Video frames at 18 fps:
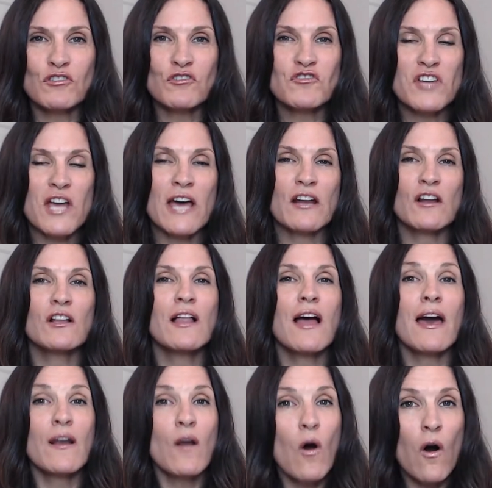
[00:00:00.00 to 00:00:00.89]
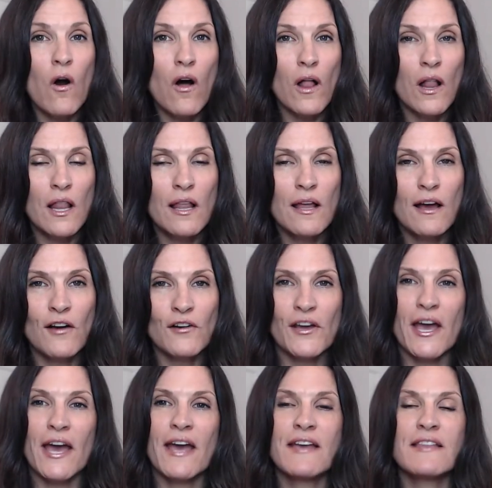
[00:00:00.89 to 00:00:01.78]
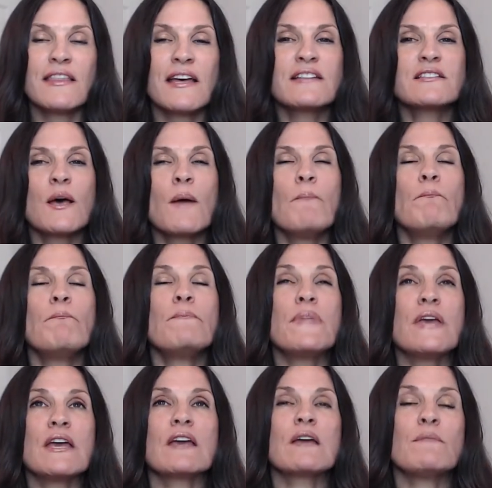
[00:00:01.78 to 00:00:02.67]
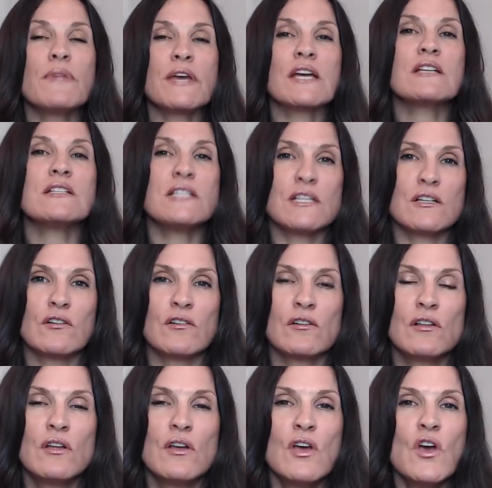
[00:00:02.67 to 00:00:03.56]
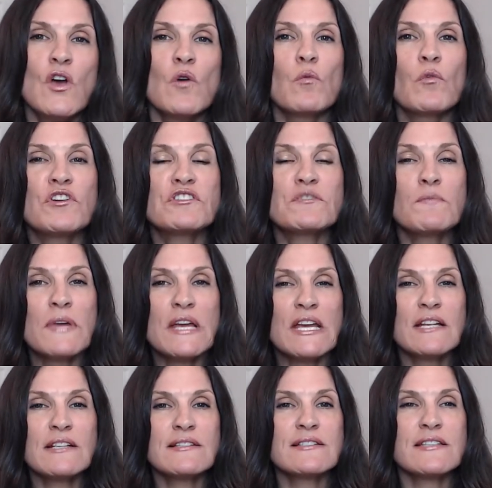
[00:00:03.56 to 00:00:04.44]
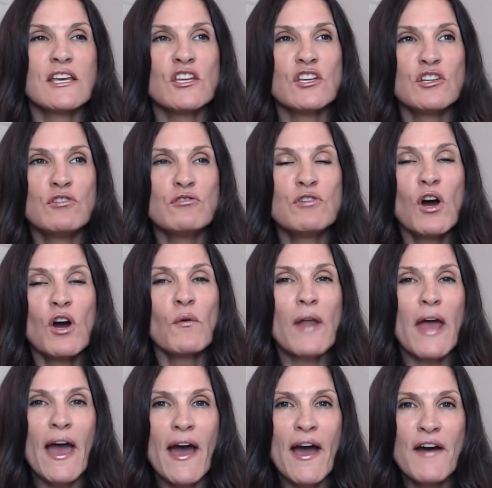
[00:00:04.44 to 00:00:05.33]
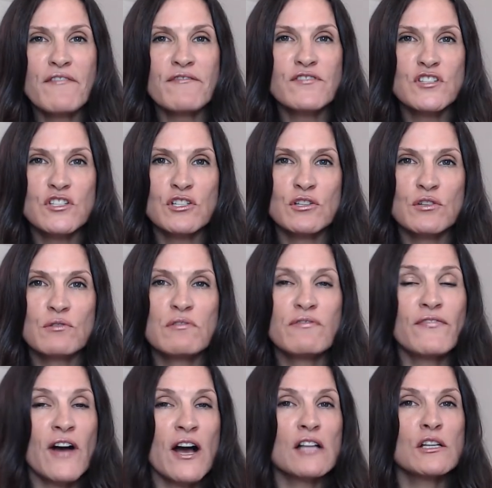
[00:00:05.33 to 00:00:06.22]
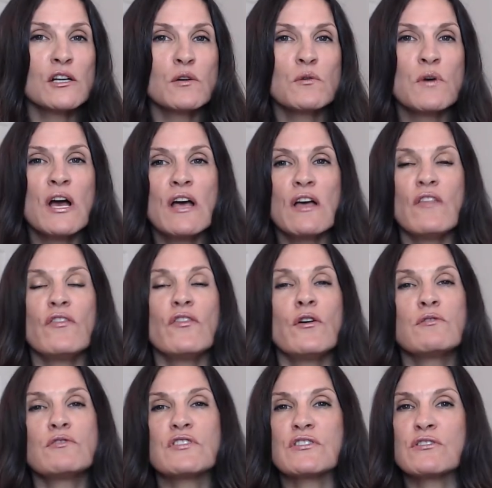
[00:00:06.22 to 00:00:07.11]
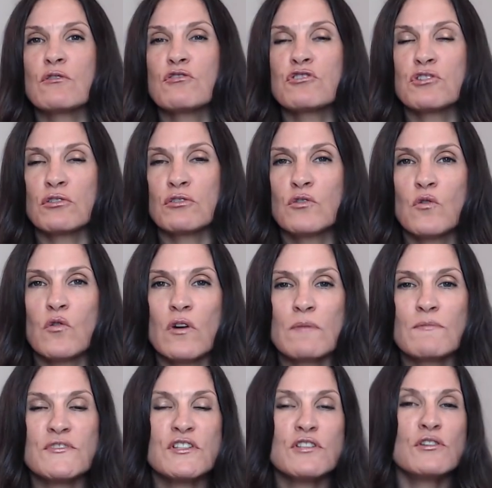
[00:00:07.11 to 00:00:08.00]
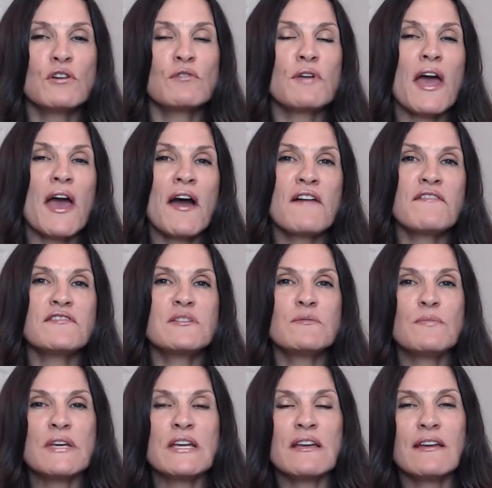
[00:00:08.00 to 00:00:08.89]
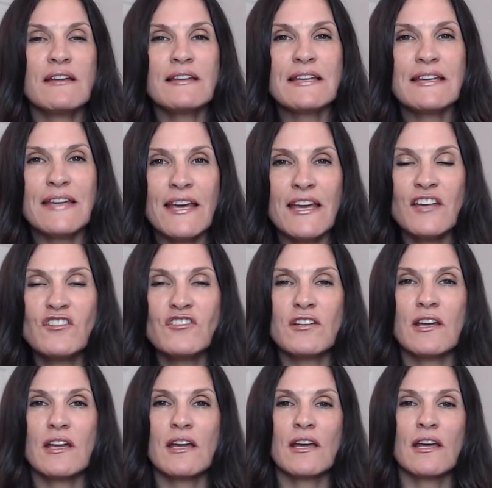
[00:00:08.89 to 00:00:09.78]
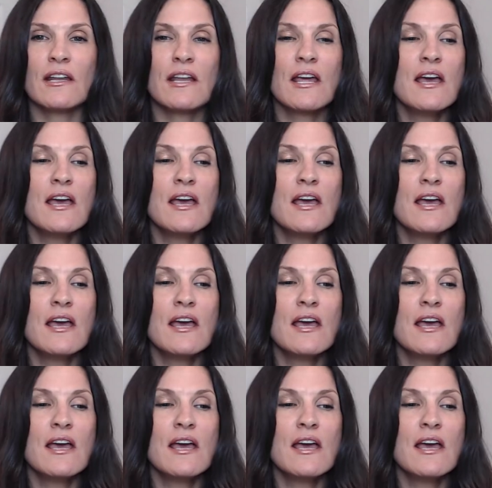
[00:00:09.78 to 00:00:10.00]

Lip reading: channel at all. Okay, that's a big, big deal, which means that you don't have to follow those social norms. You don't have to be engaging and